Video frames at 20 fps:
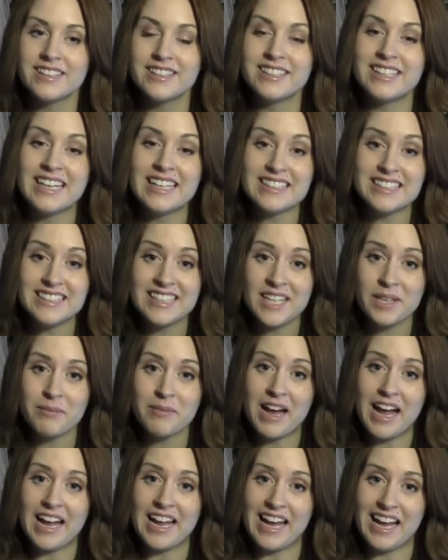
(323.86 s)
The next
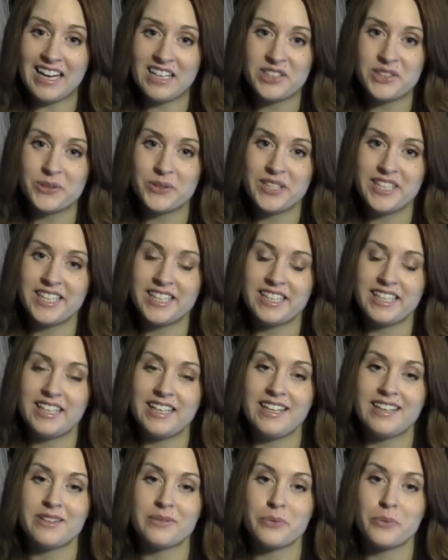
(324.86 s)
name I actually
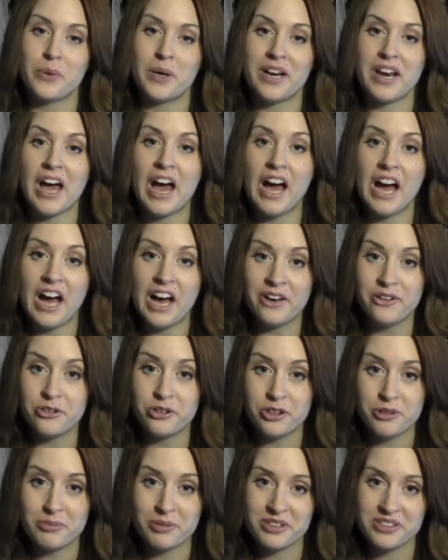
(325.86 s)
think is
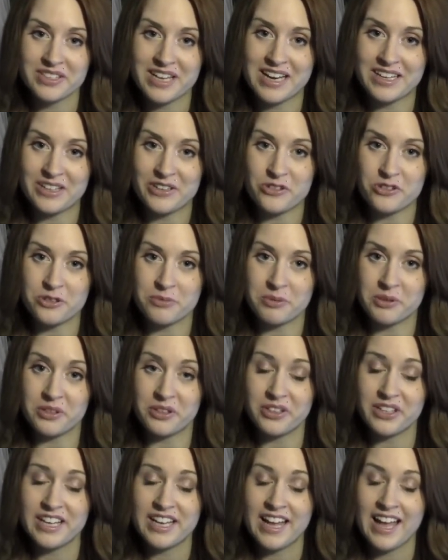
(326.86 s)
100%
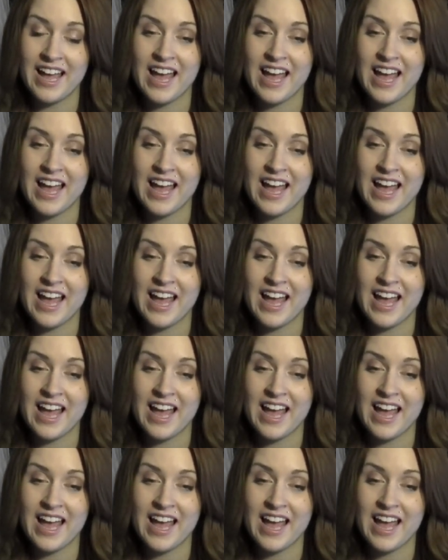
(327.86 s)
usable